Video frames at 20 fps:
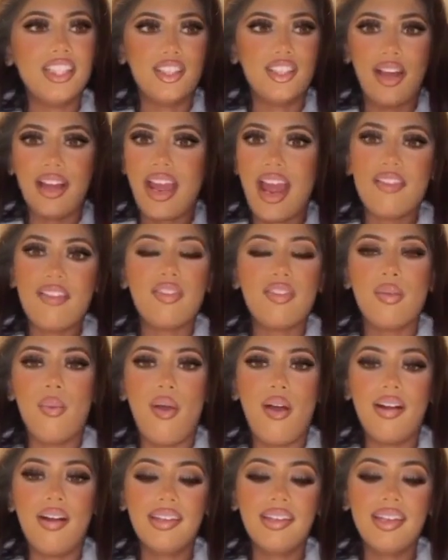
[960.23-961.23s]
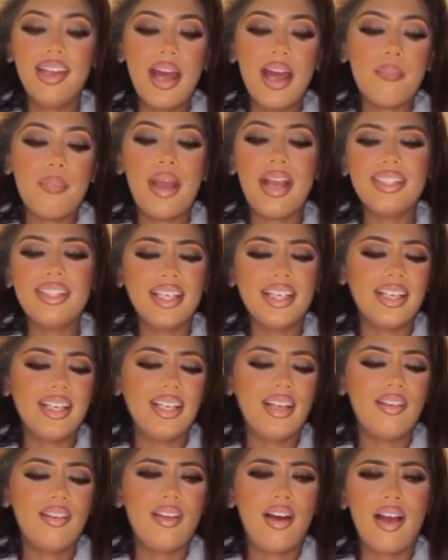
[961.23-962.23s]
like everyone,
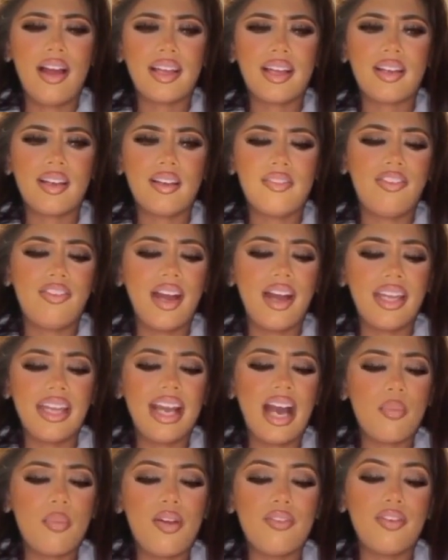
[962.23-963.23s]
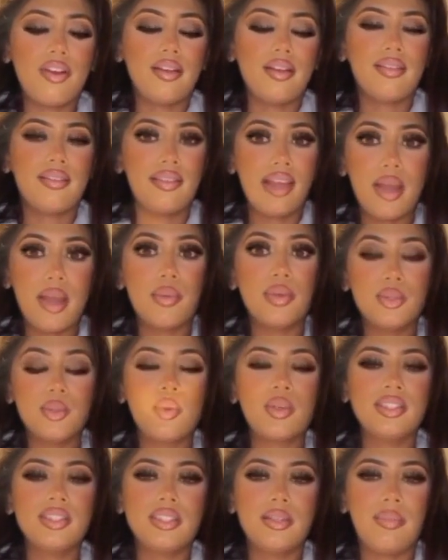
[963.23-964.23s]
basically like finding out whether they were
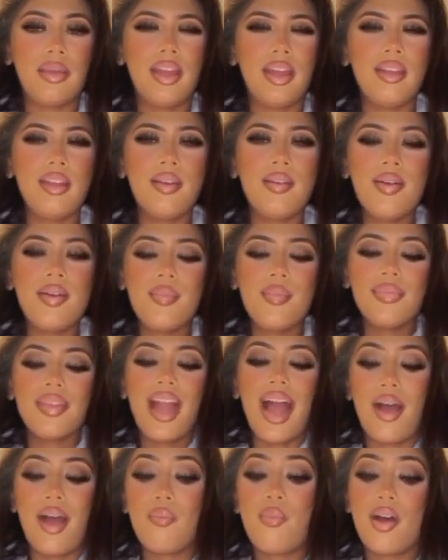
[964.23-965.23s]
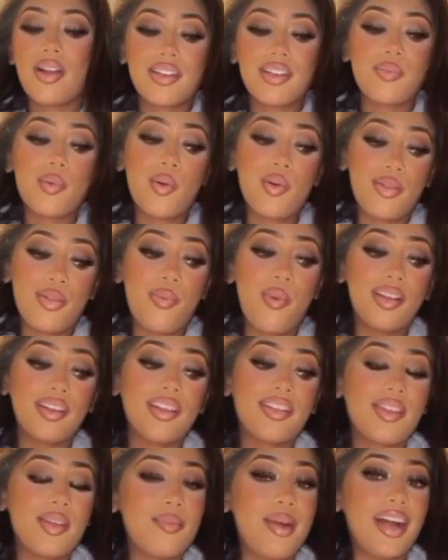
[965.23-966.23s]
talking to me, and one of
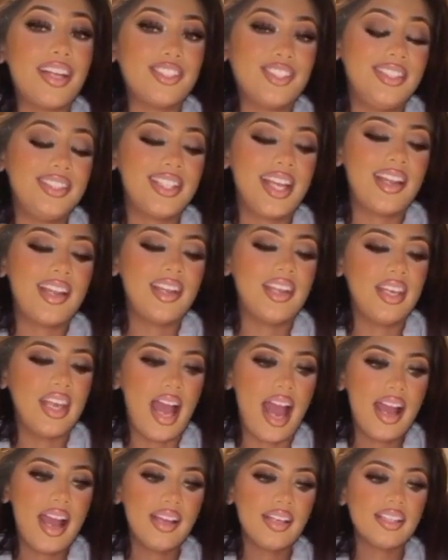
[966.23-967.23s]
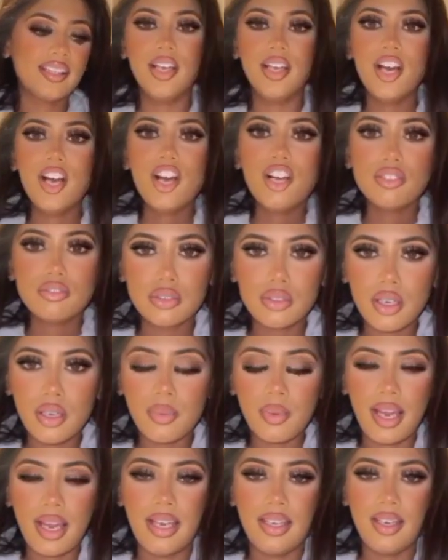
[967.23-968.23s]
them actually said yes. Do you know what
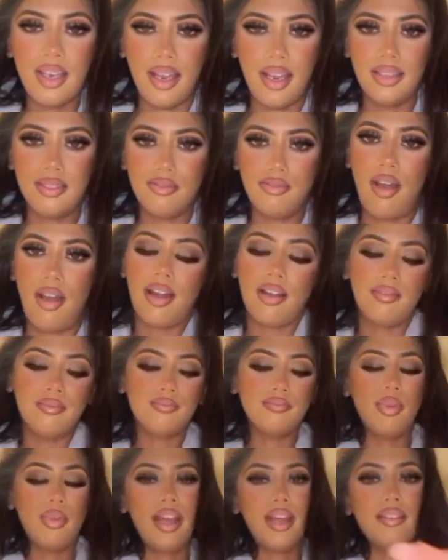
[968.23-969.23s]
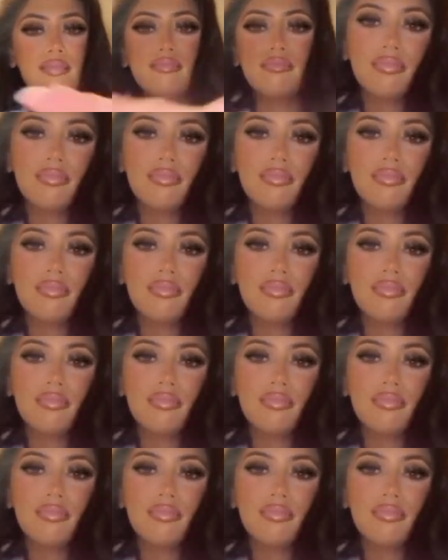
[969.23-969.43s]
he did? Right, wait.